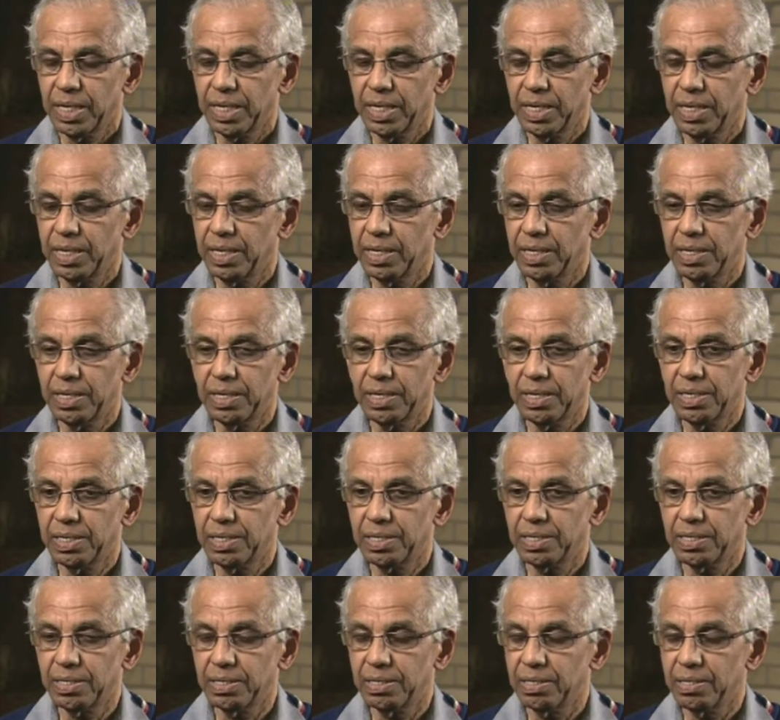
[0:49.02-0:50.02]
he
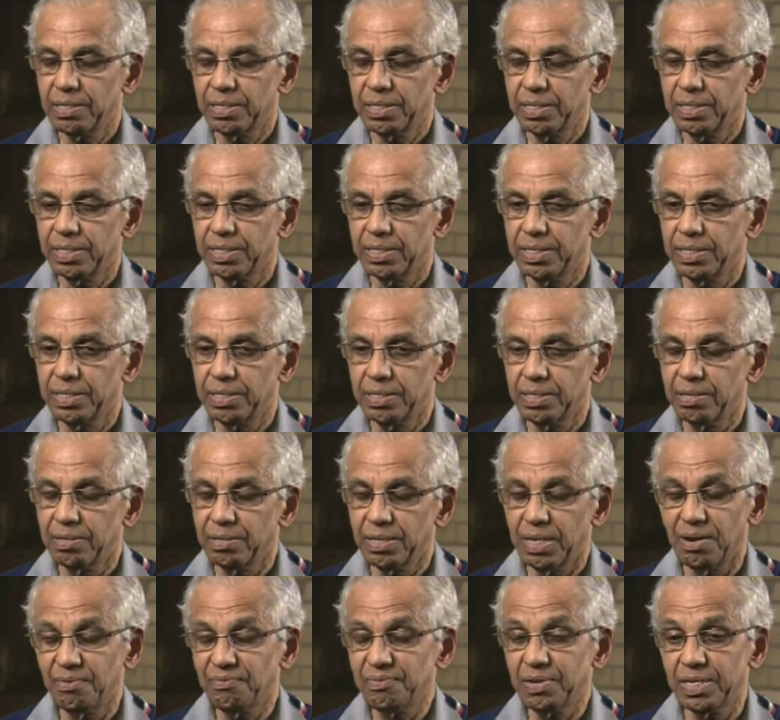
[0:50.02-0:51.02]

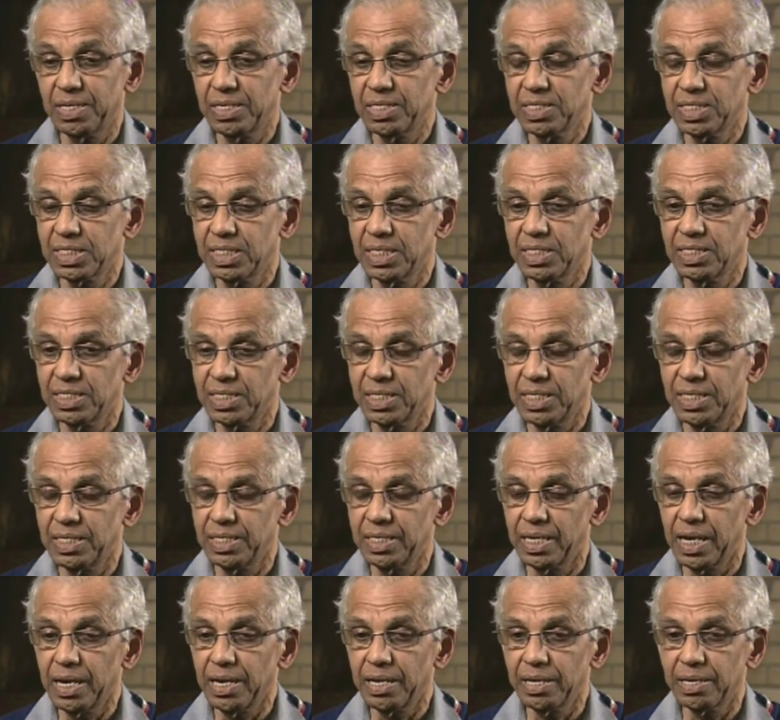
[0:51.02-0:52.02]
after this, since he
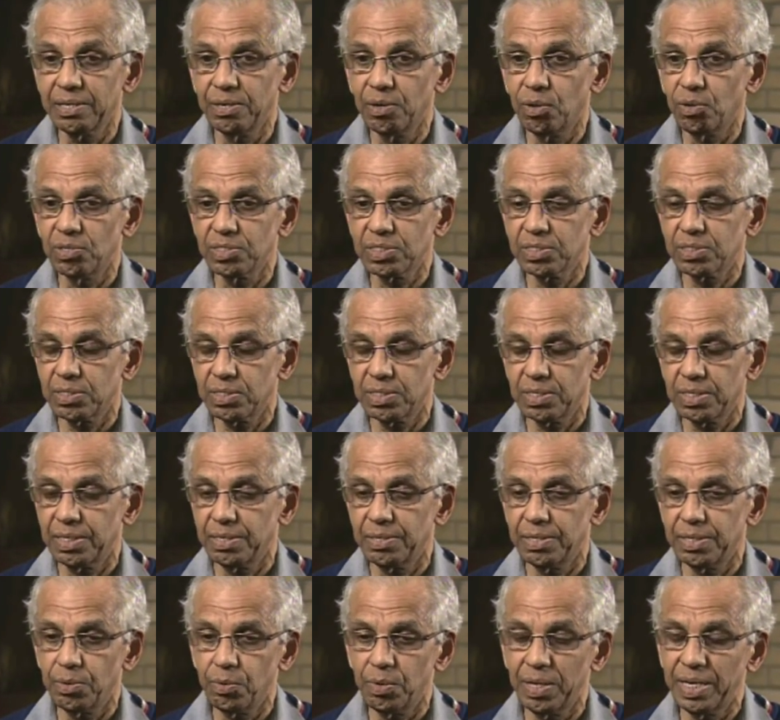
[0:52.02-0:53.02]
diagnosed,
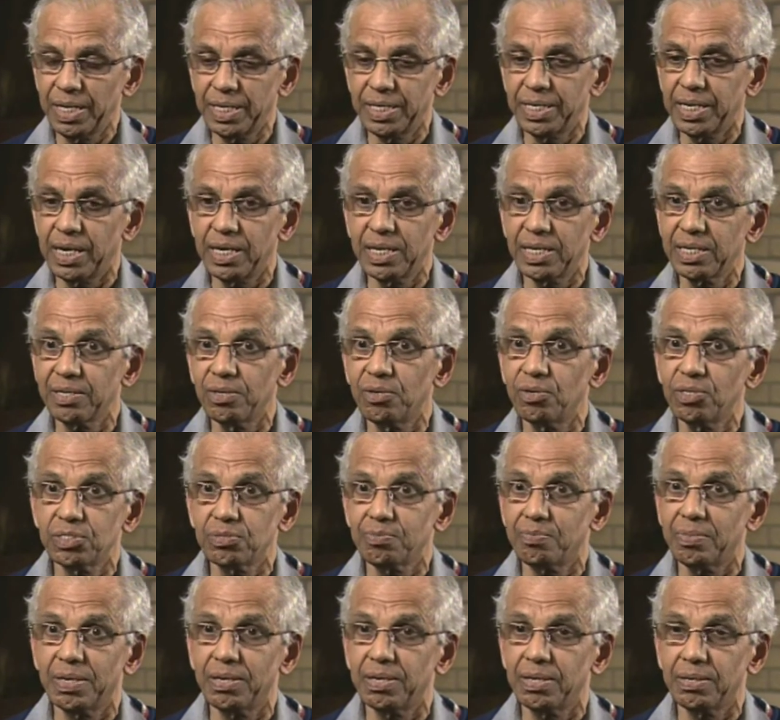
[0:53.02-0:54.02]
the way he
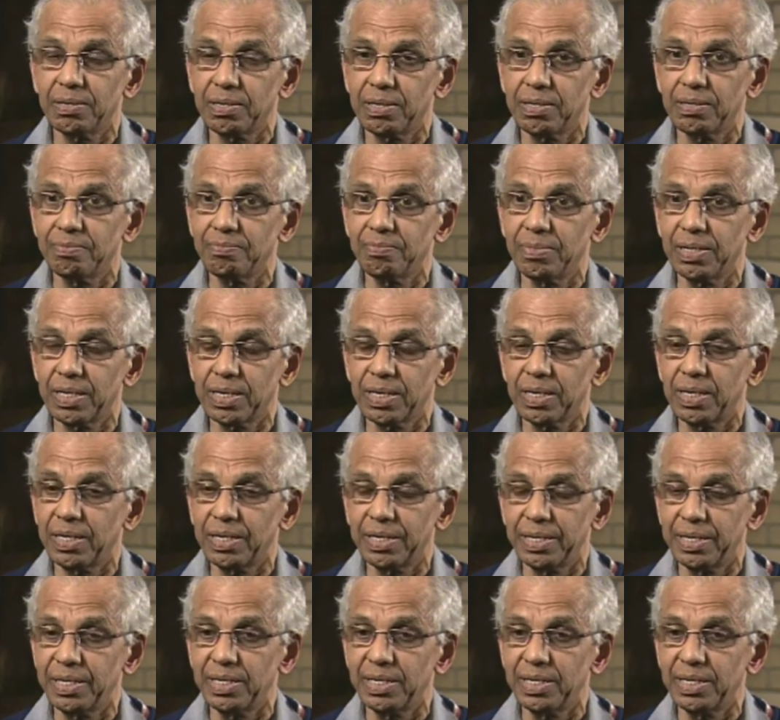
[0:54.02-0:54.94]
diagnosed my car, he